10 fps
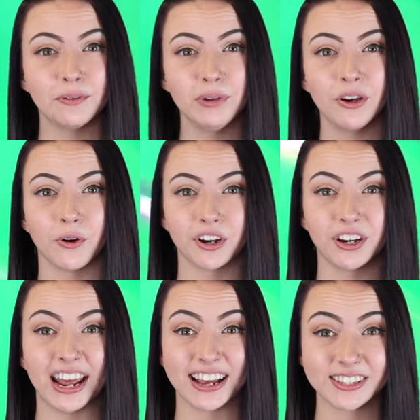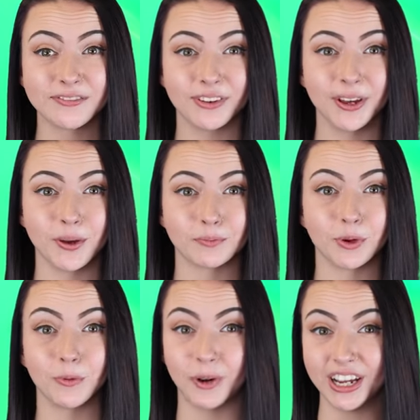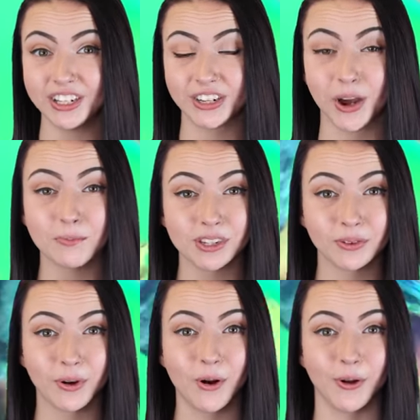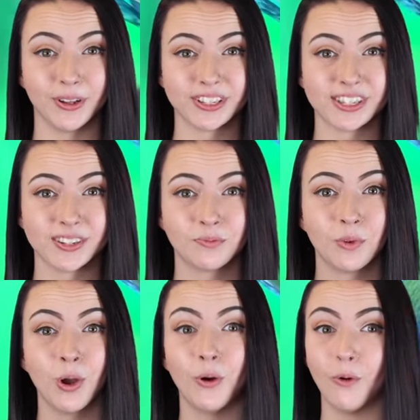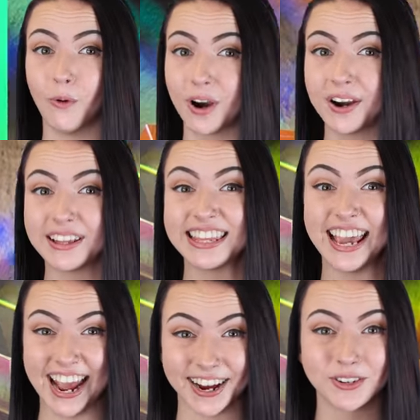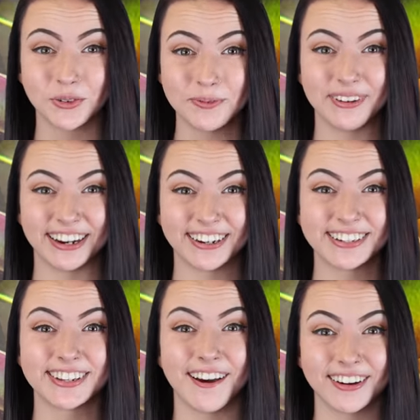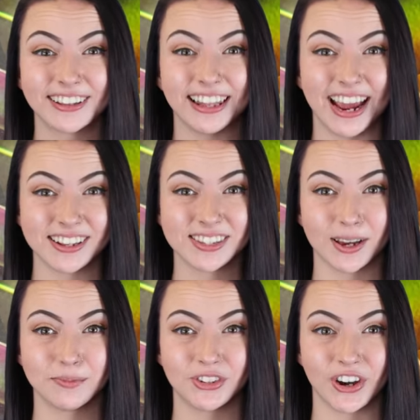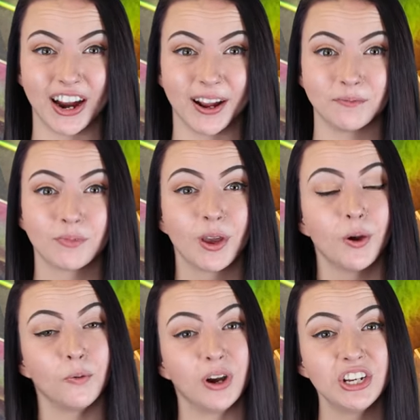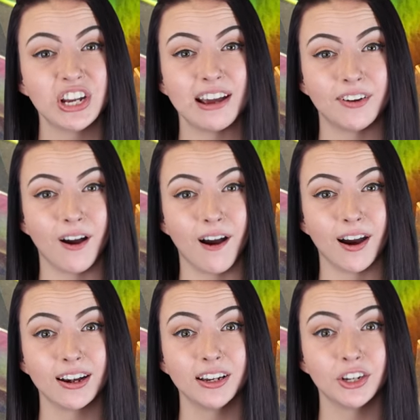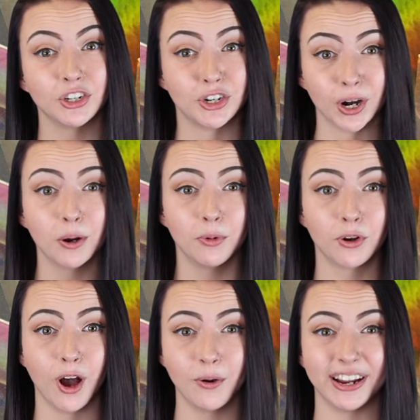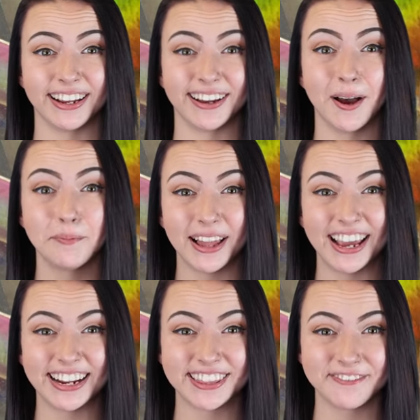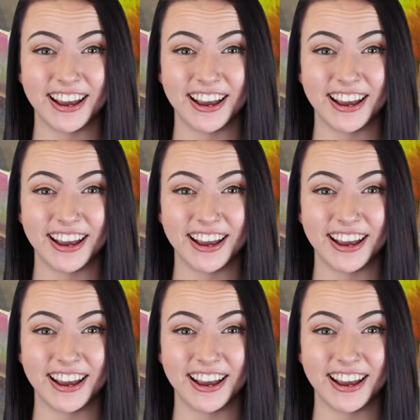can be ordered as a film, which comes in rolls, or the actual mirrors on a glass substrate, which have a hard, durable coating applied at the